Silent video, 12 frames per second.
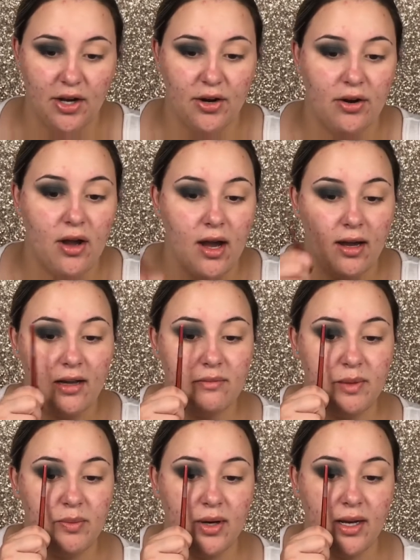You're not going to
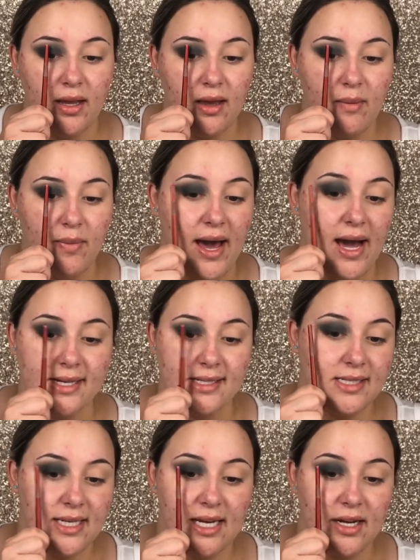be putting it
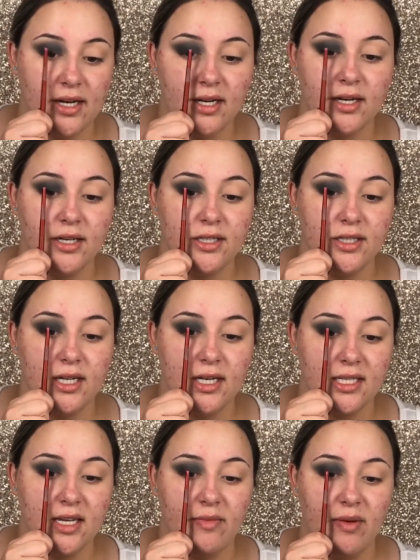past here. You're
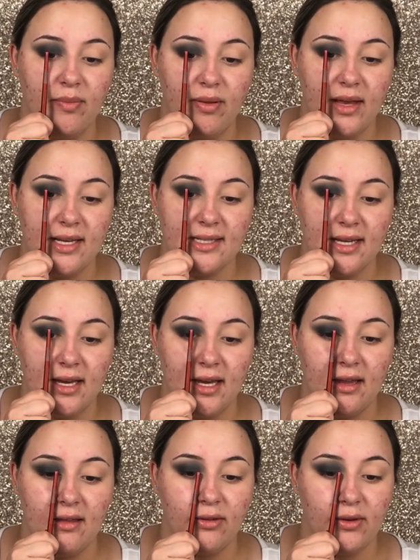just going to be placing it
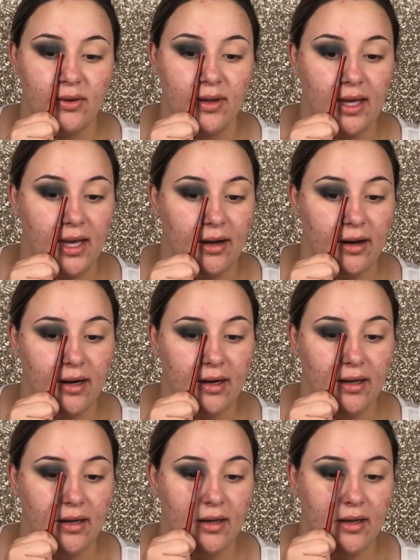in through here,